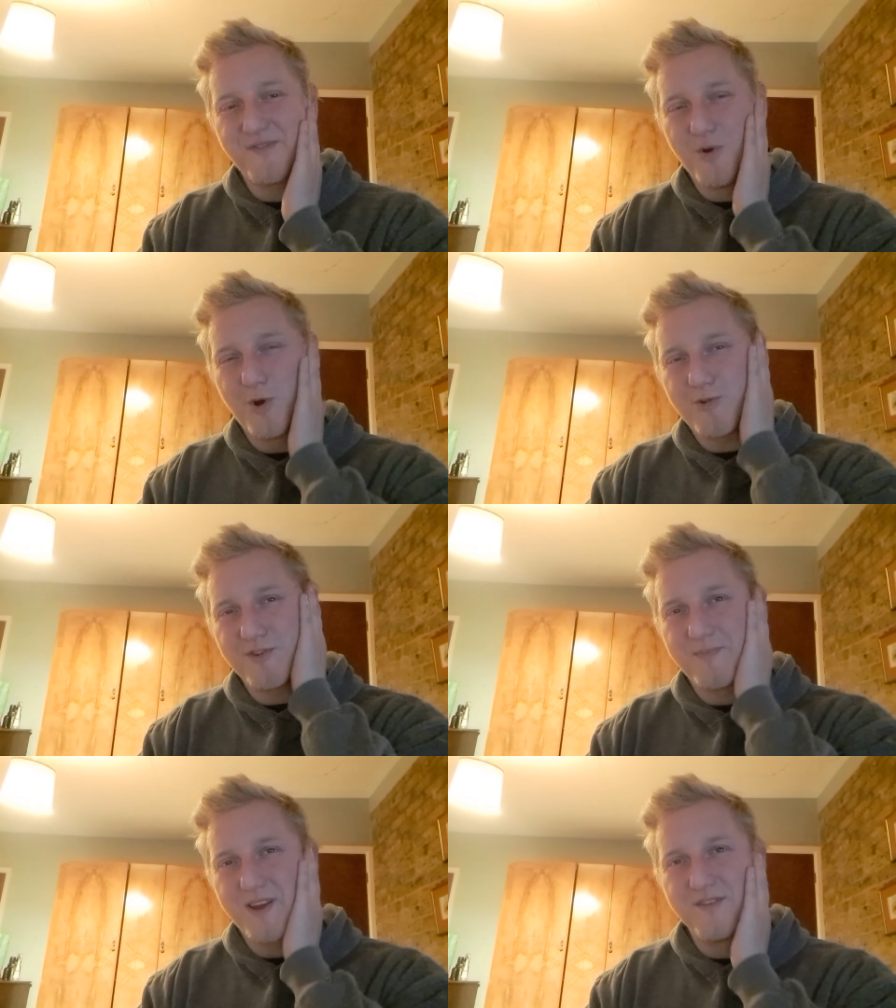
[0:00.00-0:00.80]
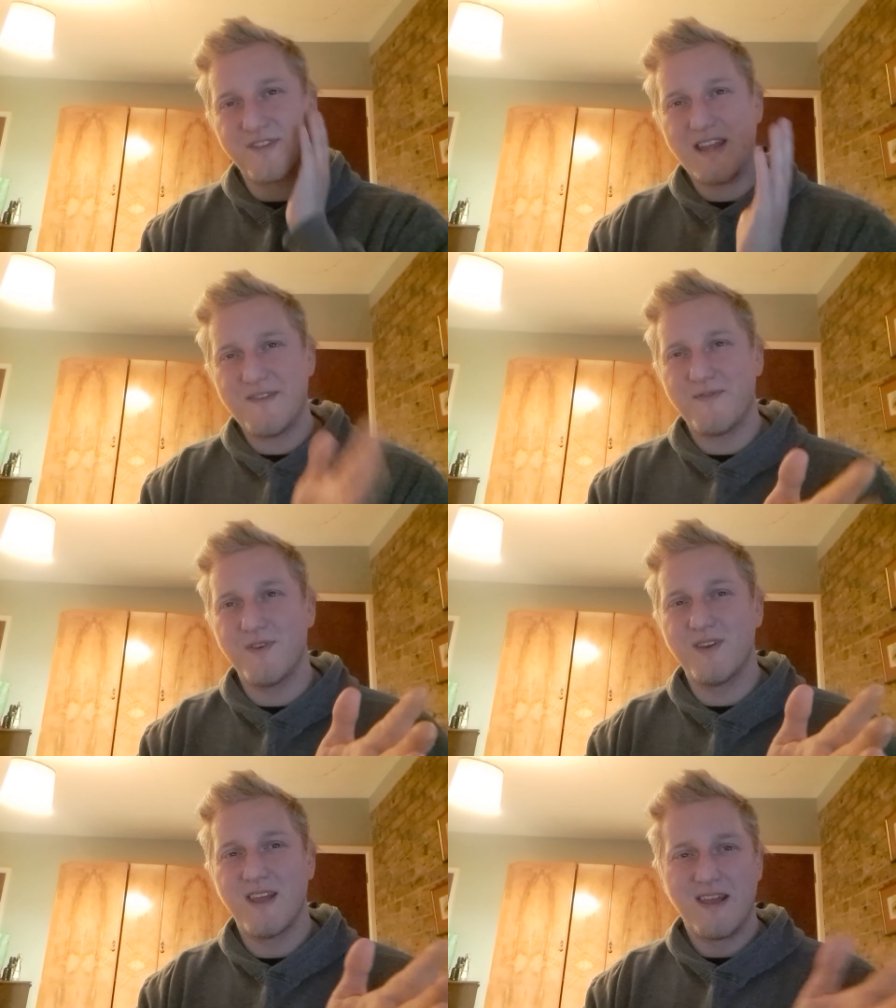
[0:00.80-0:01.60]
of awkward because
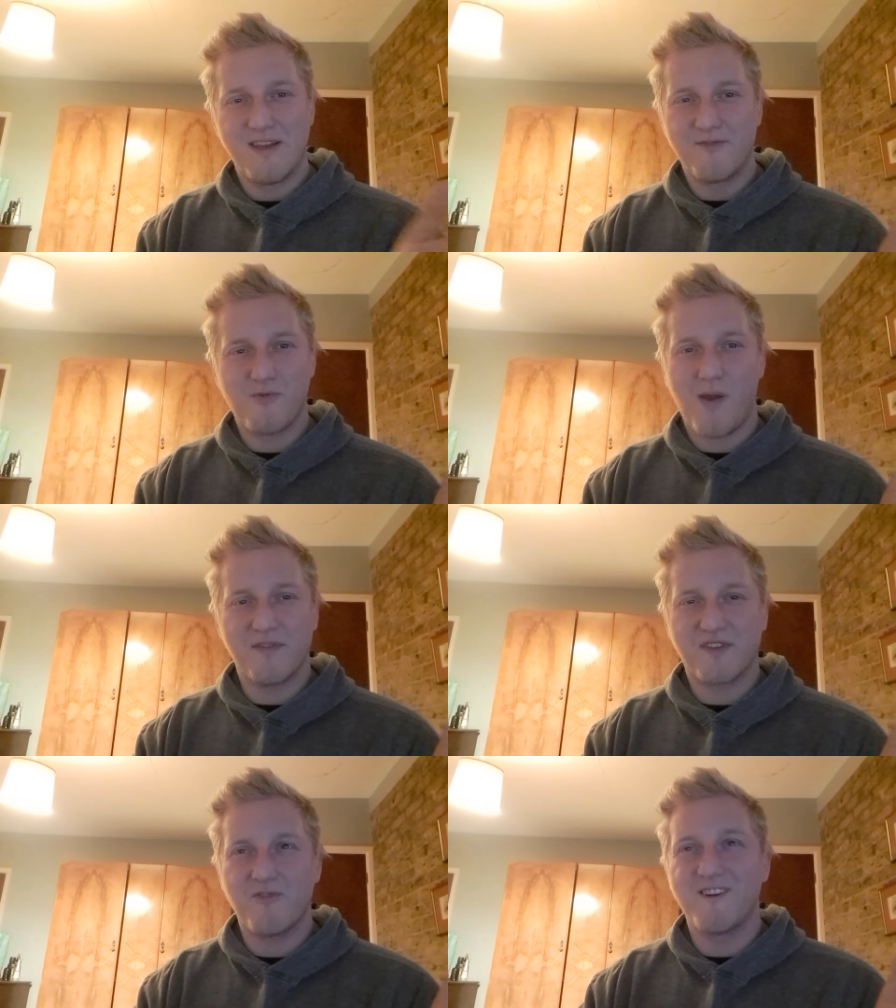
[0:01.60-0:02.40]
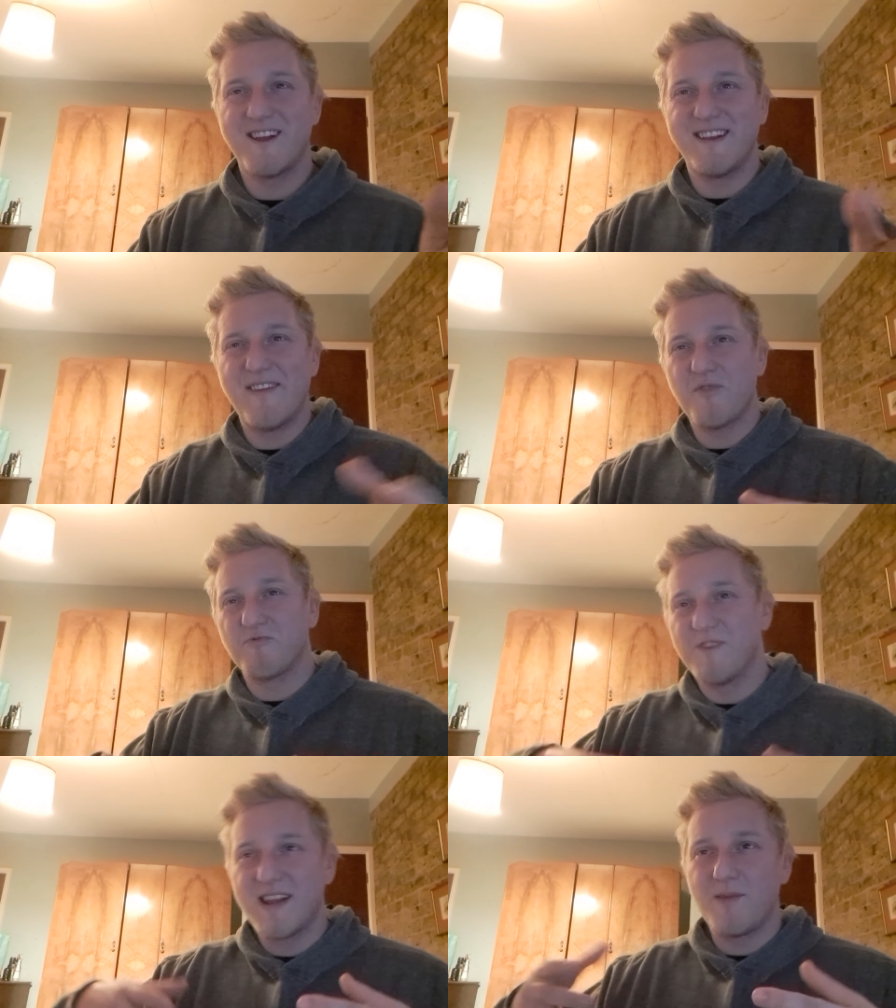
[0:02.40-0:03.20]
Ethan, throughout his career, never
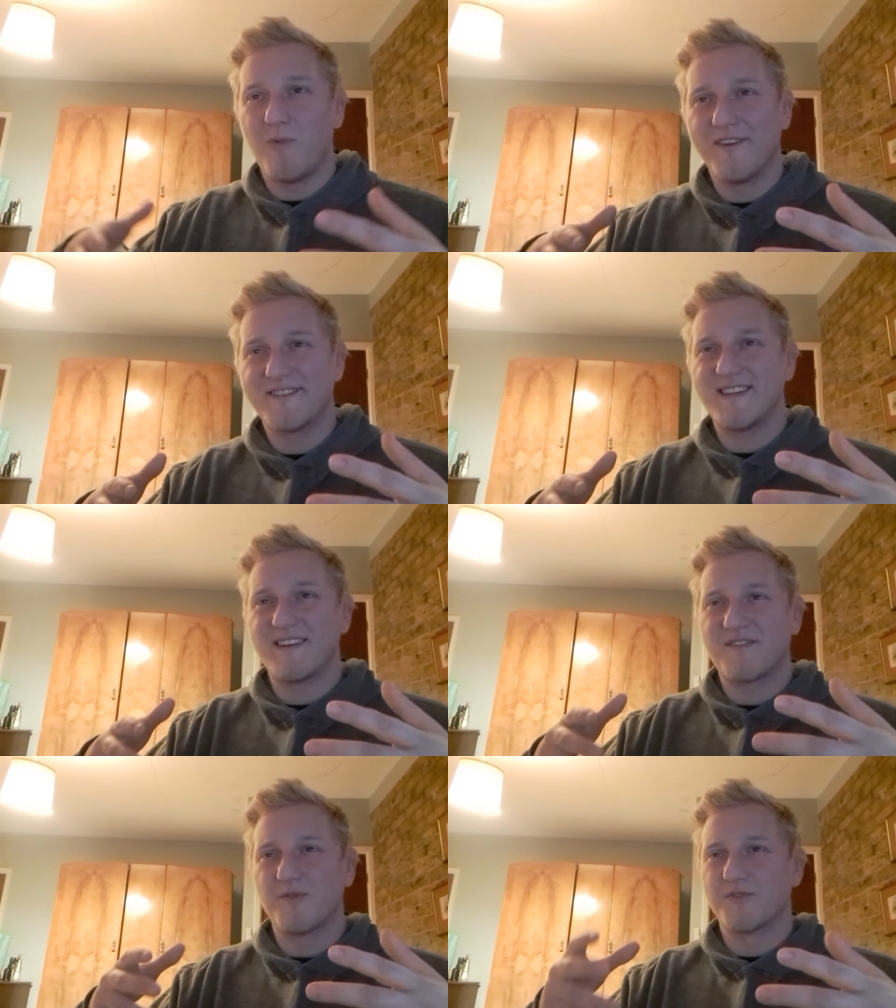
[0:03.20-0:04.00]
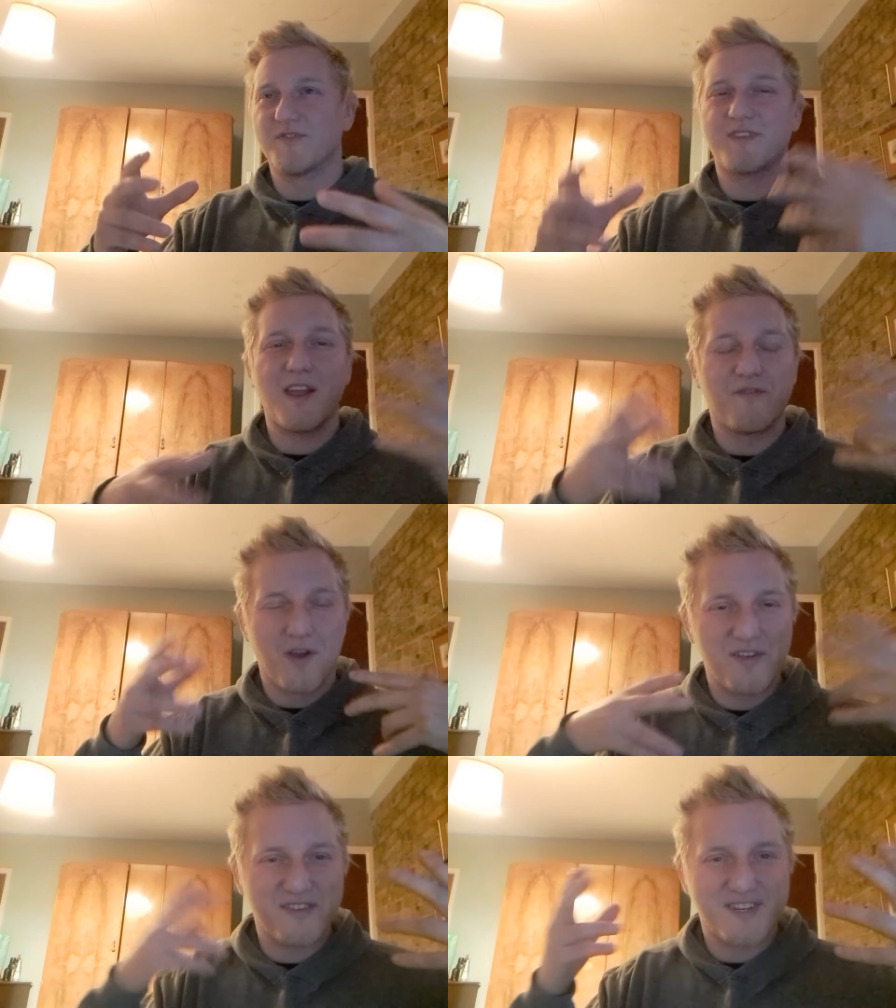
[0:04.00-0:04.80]
really wanted a sort of
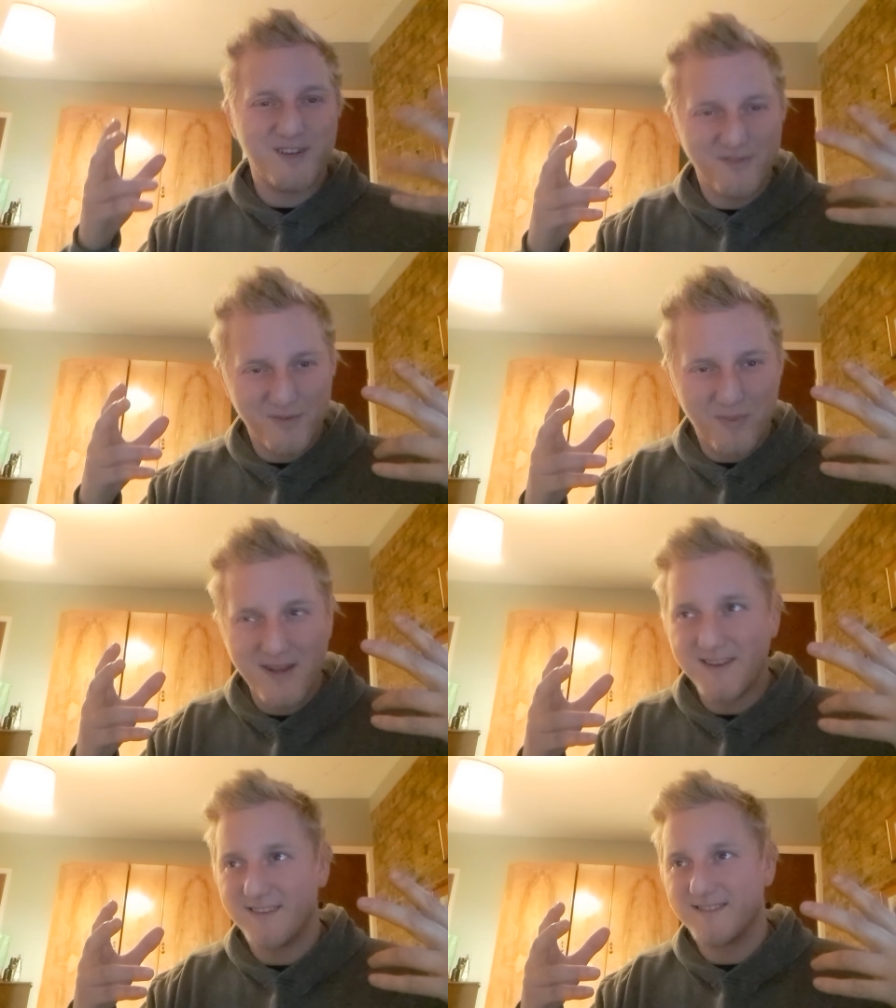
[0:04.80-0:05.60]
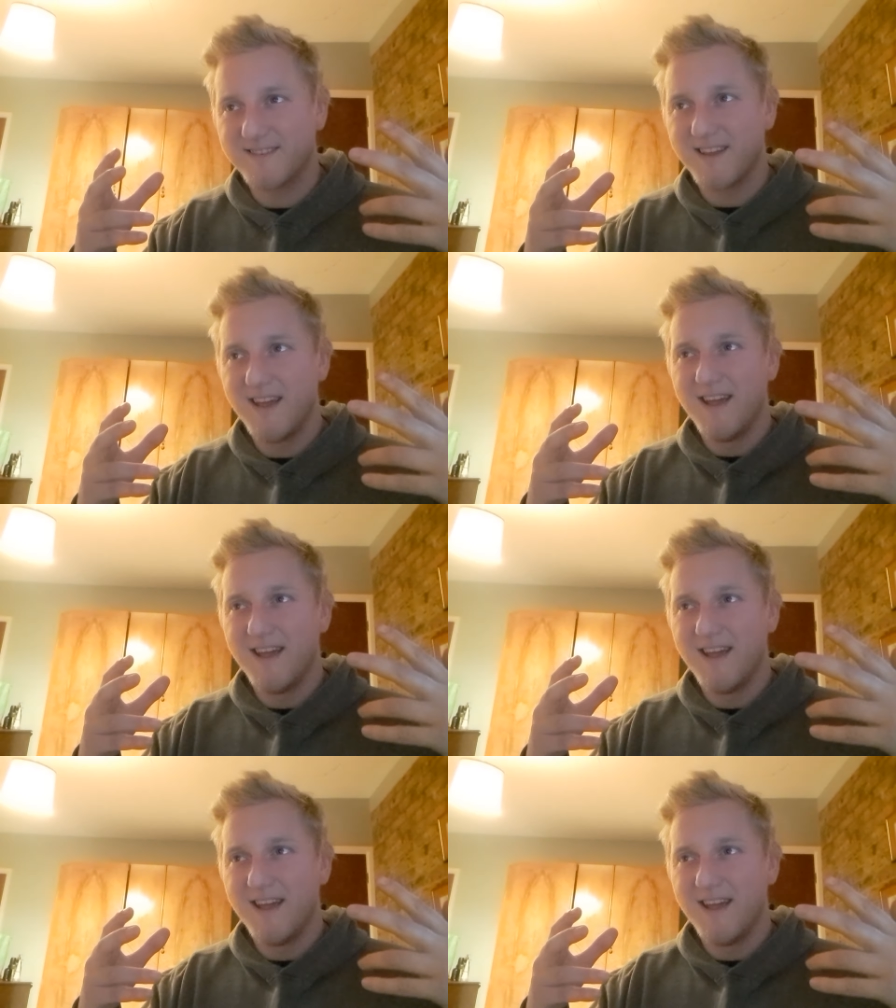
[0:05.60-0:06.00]
diversity of opinions